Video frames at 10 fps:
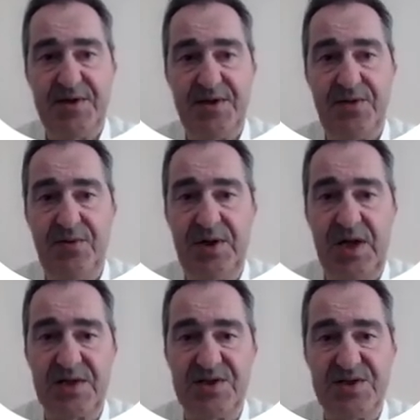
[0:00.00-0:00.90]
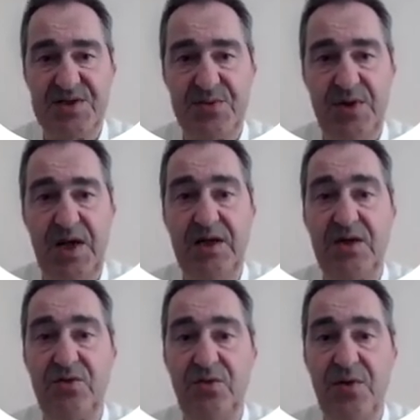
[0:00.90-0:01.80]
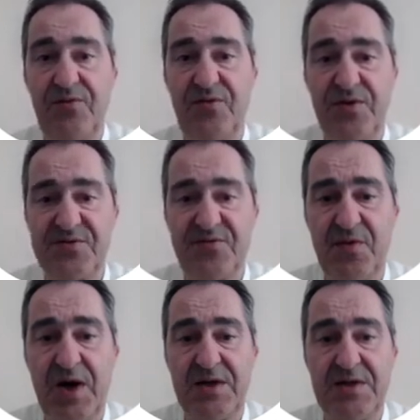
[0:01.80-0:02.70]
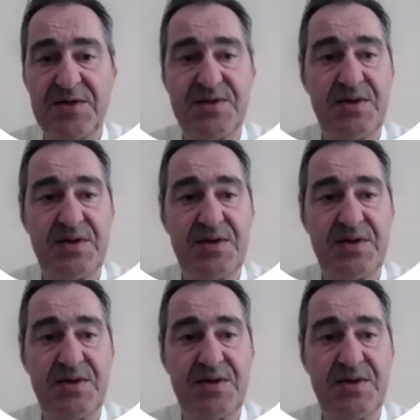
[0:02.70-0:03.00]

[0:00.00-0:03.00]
3 classes related to reference varieties.